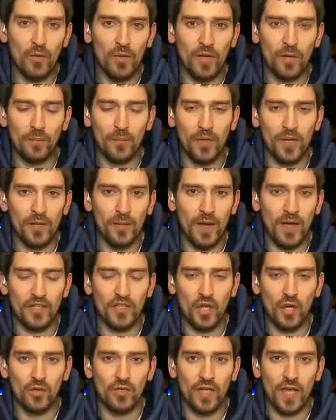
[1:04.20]
we're pretty
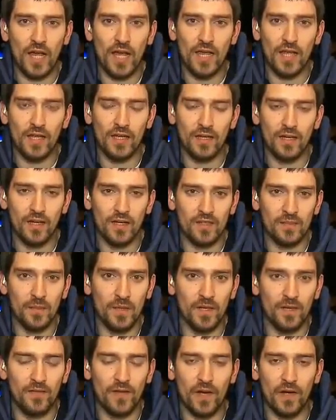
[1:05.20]
much okay. It's
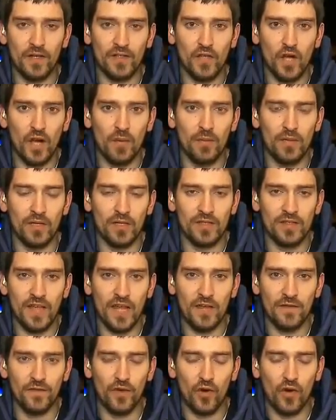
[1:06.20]
been a very turbulent
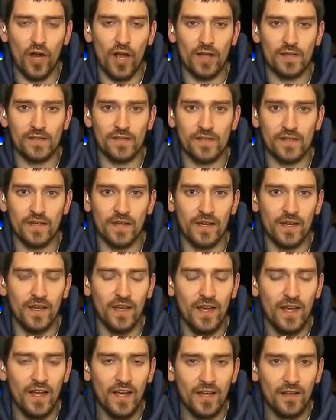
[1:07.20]
day for us.
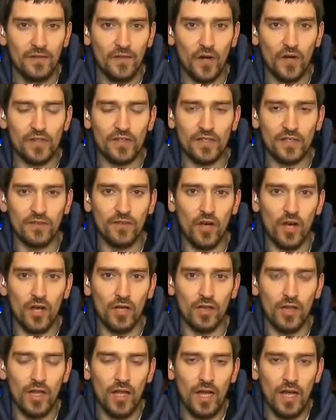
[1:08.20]
First of
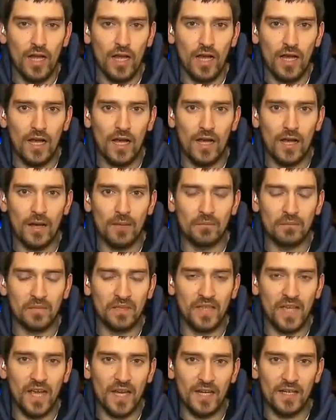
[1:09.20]
all,
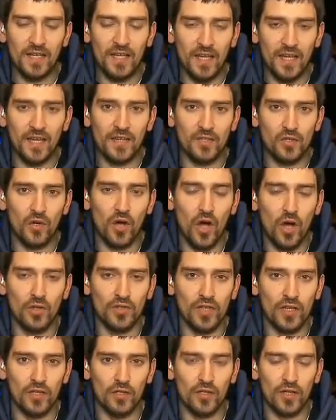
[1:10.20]
getting here to
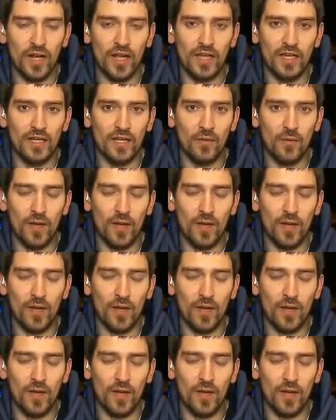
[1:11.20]
Hotel Ukraina,